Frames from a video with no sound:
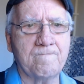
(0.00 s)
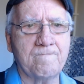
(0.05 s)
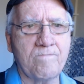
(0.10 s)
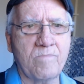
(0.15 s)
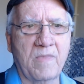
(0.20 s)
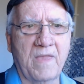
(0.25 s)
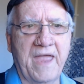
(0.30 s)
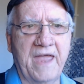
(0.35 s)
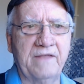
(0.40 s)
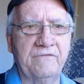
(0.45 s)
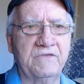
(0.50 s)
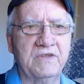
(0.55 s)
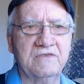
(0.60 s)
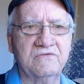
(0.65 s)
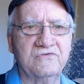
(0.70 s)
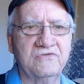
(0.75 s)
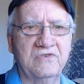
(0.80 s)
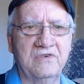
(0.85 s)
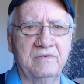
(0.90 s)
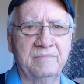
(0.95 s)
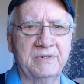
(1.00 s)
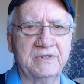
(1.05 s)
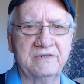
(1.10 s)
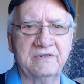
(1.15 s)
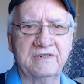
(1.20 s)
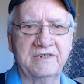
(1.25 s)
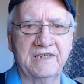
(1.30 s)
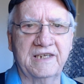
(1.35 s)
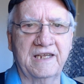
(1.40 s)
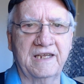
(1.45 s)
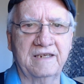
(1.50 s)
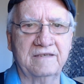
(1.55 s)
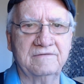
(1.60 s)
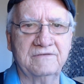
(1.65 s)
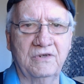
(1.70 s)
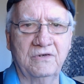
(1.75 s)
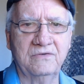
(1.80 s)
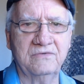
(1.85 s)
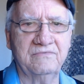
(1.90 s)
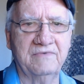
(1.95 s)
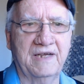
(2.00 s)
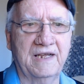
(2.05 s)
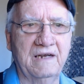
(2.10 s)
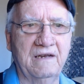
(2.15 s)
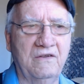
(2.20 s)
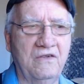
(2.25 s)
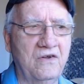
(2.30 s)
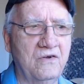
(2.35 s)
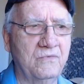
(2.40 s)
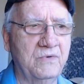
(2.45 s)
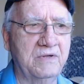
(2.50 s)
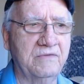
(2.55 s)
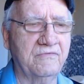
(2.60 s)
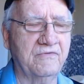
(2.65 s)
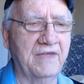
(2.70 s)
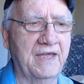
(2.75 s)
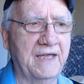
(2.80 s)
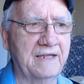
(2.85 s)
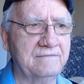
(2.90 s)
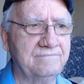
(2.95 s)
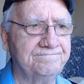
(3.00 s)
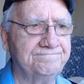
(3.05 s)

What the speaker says: And this sermon today goes right along with that.